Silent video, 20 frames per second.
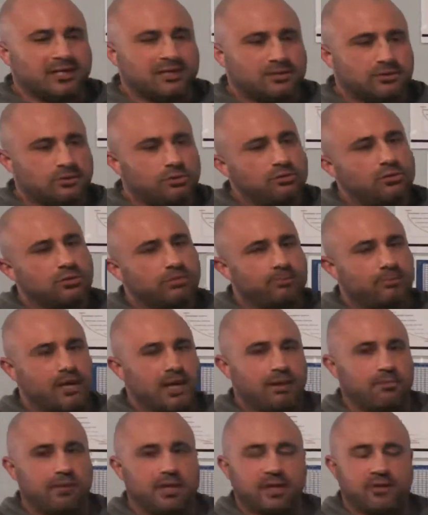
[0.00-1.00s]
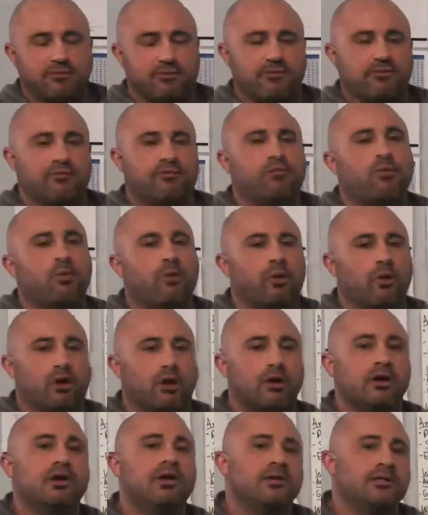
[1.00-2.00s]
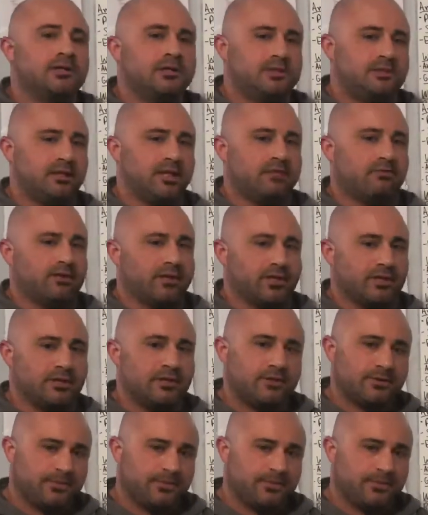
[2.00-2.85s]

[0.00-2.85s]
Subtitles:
2 to maybe even 4 set range.